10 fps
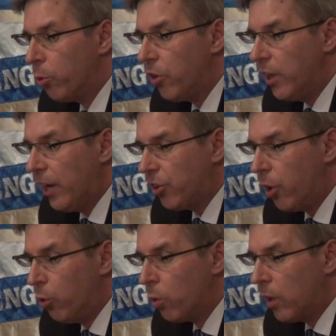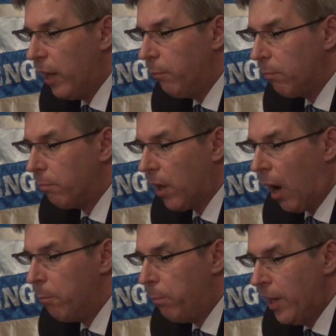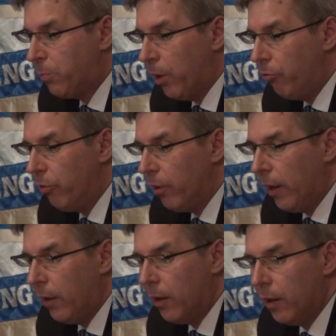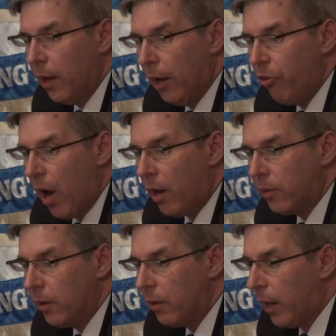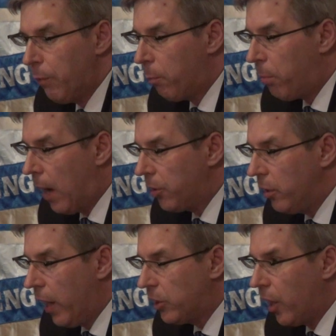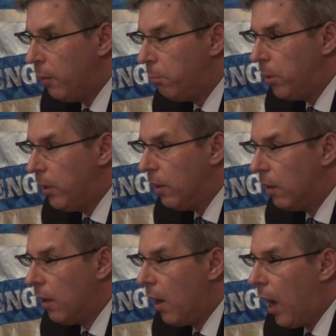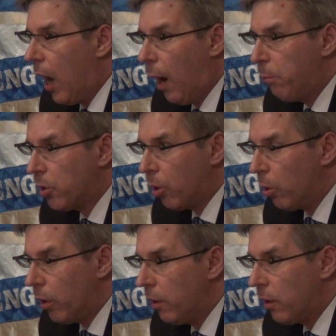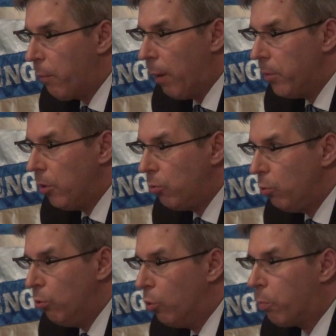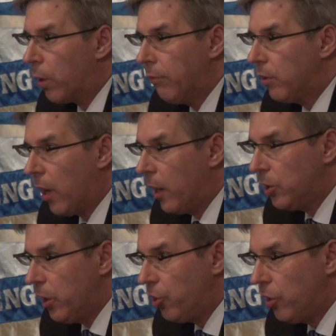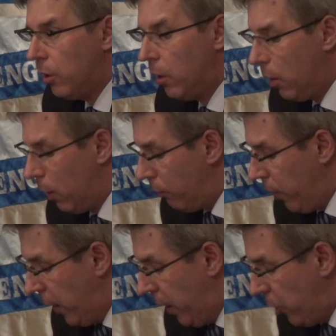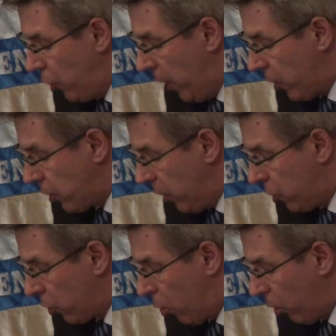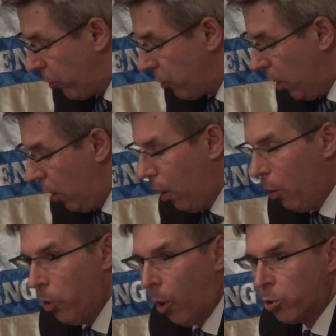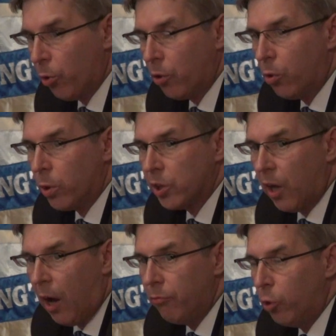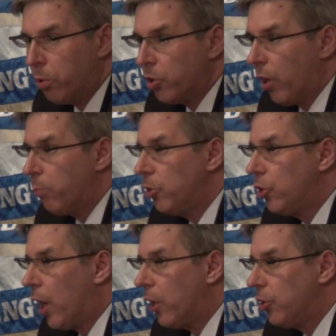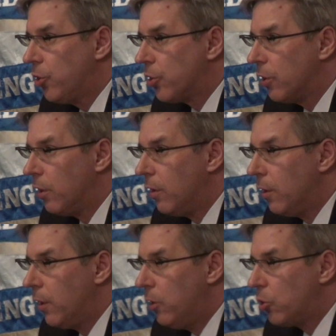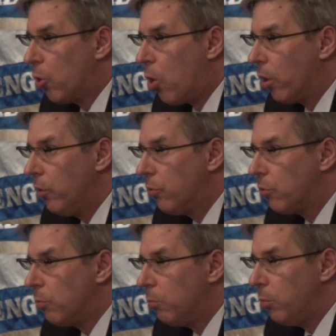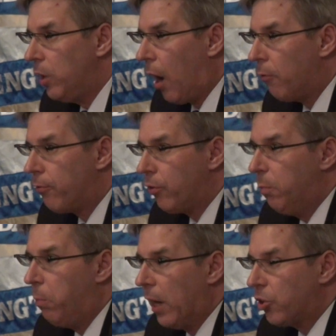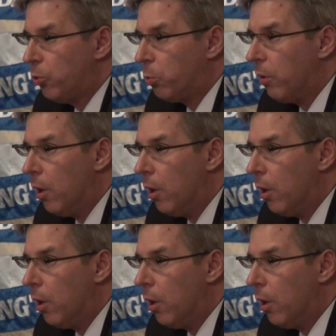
the yes and the no campaigns, but in reality the Labour Party and the SNP absolutely commitment to no privatisation of the NHS in Scotland. We also, of course, have no prescription charges in Scotland. We have free personal